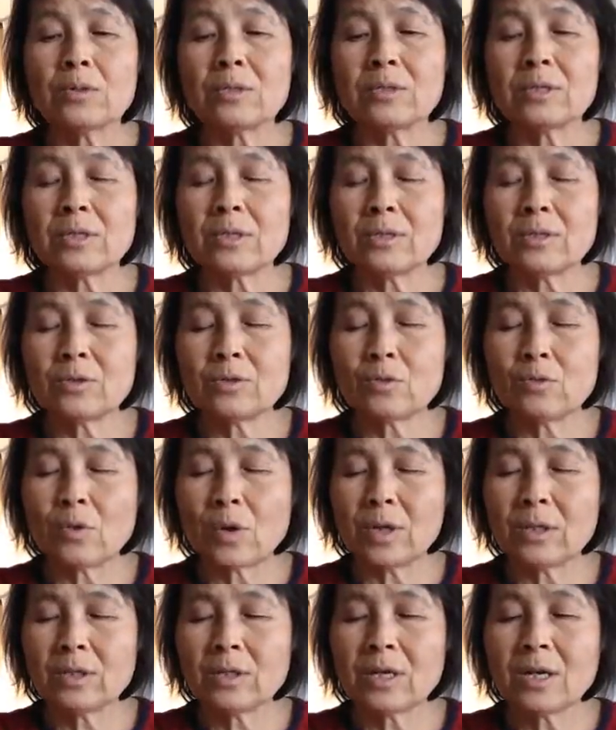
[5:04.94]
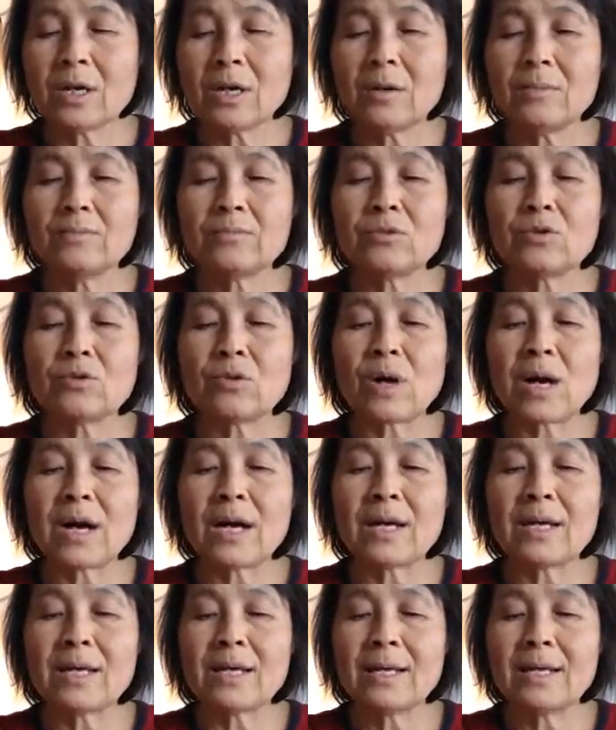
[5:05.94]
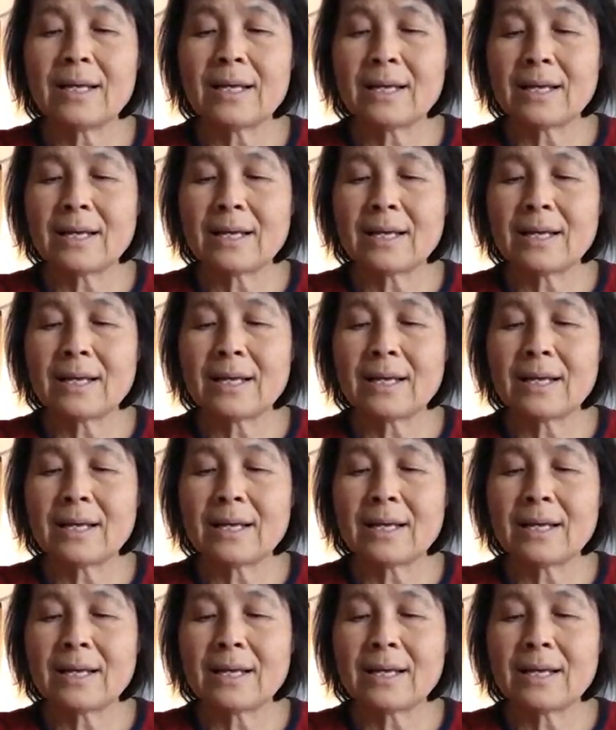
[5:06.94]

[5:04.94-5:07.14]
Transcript: just one cup dry